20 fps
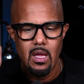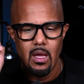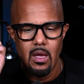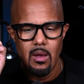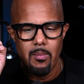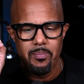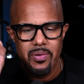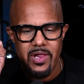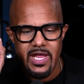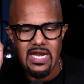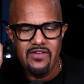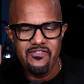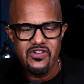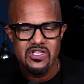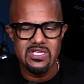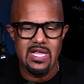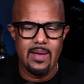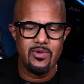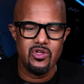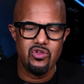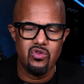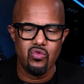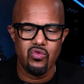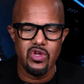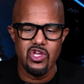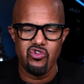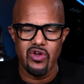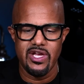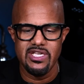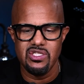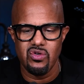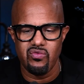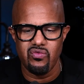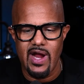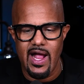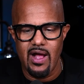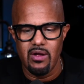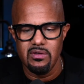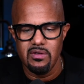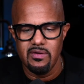Plaintiff attempted to retrace a
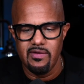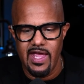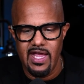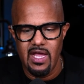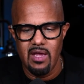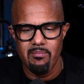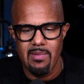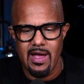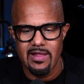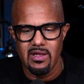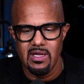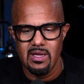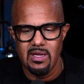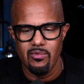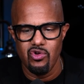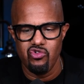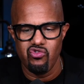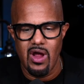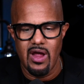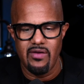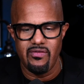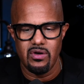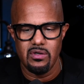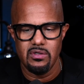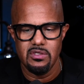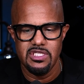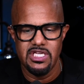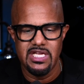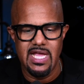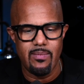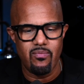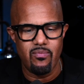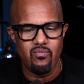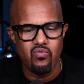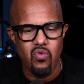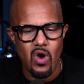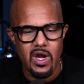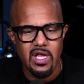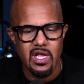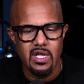route taken by the limo driver. She kept
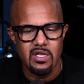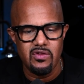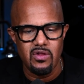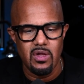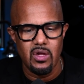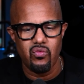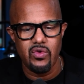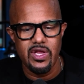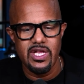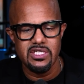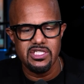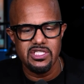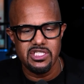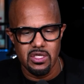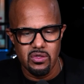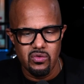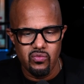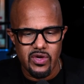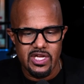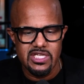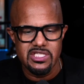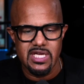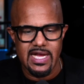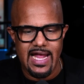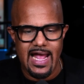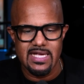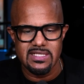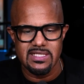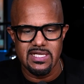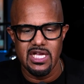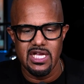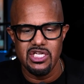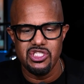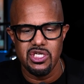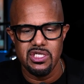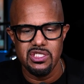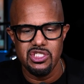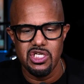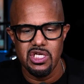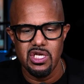running until she reached a gas
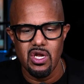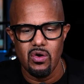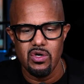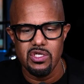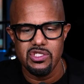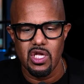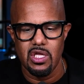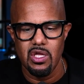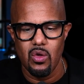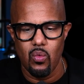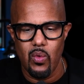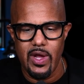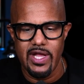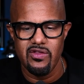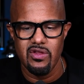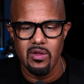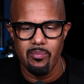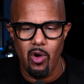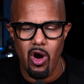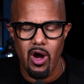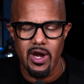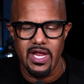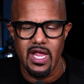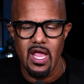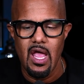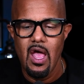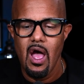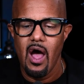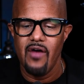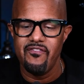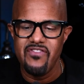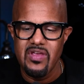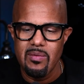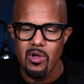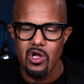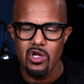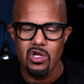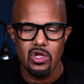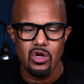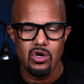station she noticed on the way to the party. A female
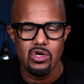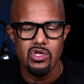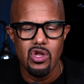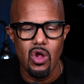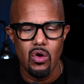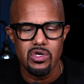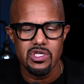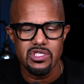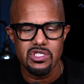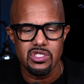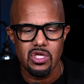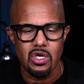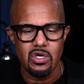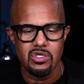clerk noticed her